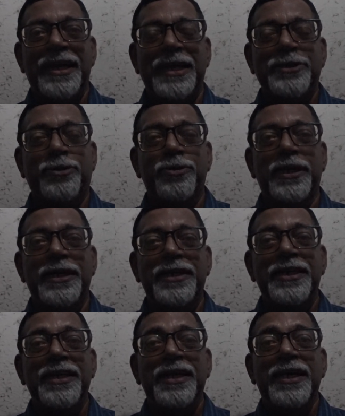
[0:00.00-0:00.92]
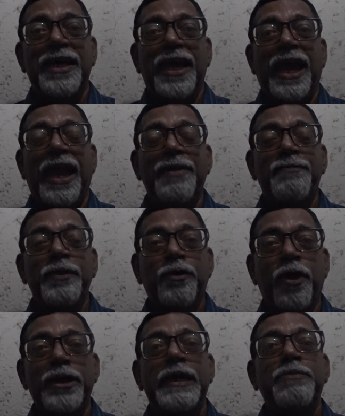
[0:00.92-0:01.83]
Next student. And we
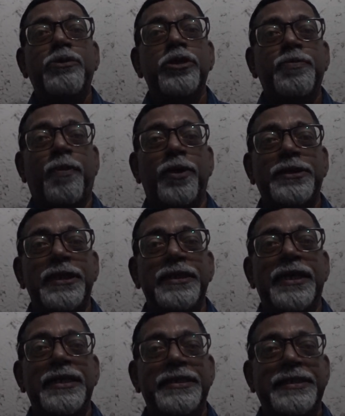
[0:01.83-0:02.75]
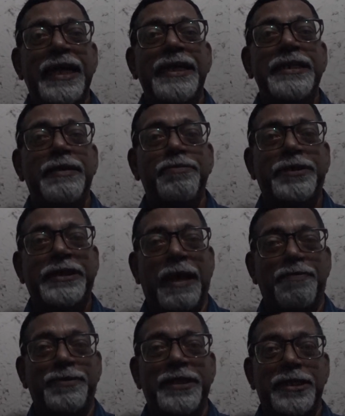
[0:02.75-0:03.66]
got them to sponsor the stadium
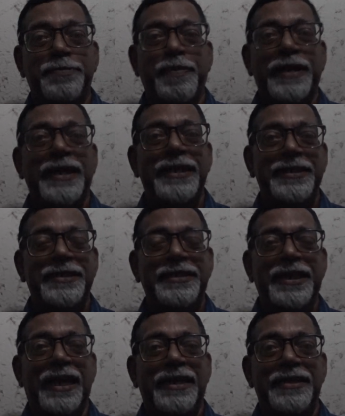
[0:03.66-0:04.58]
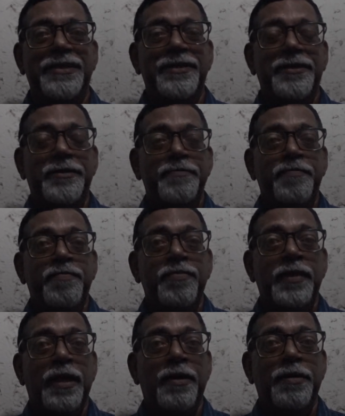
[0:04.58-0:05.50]
steps, the spectator stand.
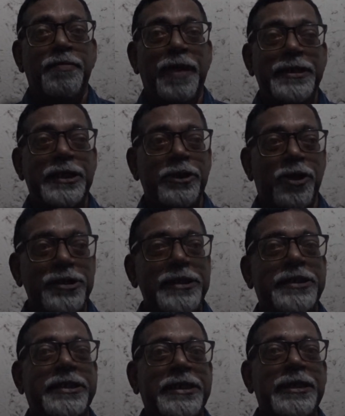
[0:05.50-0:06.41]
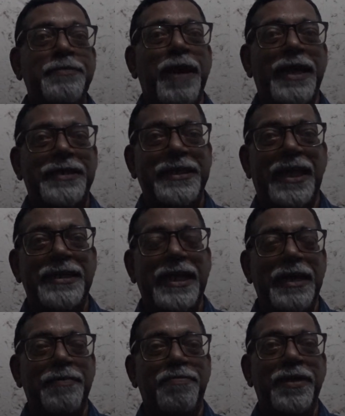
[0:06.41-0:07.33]
But Genos, it still bears their
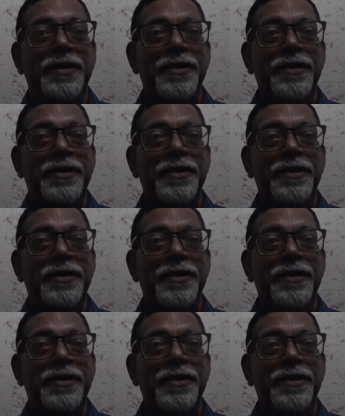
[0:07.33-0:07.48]
name.